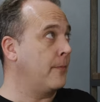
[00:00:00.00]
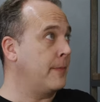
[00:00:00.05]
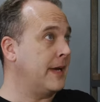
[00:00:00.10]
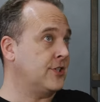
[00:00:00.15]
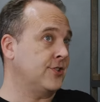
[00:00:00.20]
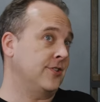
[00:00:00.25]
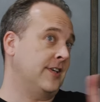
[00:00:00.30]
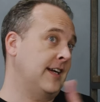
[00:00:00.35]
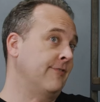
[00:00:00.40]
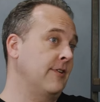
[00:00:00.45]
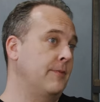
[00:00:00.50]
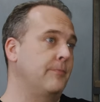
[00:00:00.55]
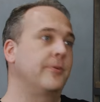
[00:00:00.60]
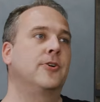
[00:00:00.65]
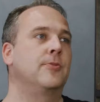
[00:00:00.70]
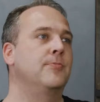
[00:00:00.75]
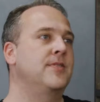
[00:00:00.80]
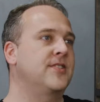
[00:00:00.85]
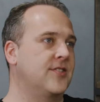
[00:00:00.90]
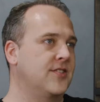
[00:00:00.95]
of all, make sure every
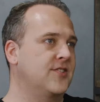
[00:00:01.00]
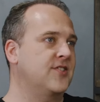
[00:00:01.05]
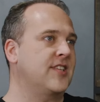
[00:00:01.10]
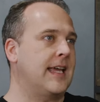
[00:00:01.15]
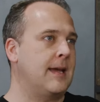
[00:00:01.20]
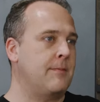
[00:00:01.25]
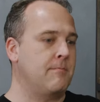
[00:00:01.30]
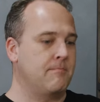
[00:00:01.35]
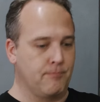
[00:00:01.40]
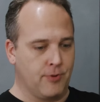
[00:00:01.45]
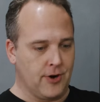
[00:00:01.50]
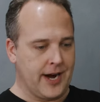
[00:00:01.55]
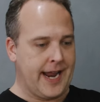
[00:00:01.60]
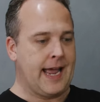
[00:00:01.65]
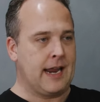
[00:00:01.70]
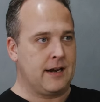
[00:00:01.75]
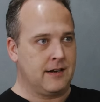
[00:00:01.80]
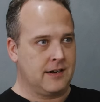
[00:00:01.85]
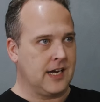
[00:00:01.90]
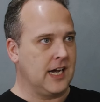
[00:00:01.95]
bulb is the same
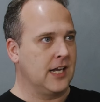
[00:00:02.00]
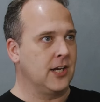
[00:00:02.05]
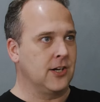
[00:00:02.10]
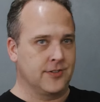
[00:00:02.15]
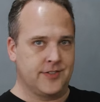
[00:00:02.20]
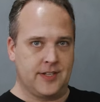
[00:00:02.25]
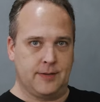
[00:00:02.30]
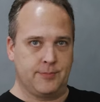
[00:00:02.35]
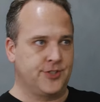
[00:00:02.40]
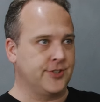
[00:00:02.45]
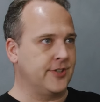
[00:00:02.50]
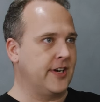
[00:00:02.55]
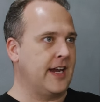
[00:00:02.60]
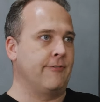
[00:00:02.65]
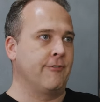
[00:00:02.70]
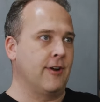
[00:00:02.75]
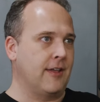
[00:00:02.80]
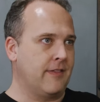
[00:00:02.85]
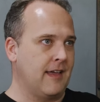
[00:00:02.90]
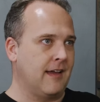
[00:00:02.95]
brand, color, temperature,
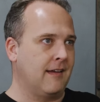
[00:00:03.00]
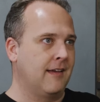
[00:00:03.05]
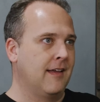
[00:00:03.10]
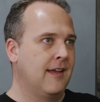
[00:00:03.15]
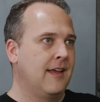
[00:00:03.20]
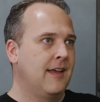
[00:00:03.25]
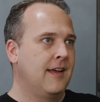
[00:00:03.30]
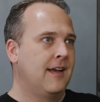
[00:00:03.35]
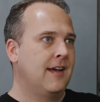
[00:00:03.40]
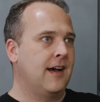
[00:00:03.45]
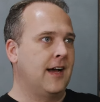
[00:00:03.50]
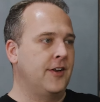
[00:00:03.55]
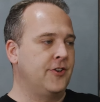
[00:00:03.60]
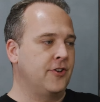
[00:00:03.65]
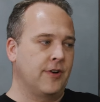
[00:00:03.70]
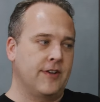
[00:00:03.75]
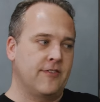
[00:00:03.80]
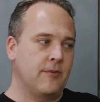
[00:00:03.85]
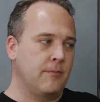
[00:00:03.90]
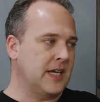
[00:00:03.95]
everything.
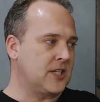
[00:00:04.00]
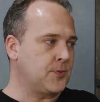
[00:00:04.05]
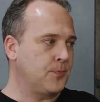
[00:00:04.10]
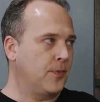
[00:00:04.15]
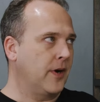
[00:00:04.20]
Don't even mix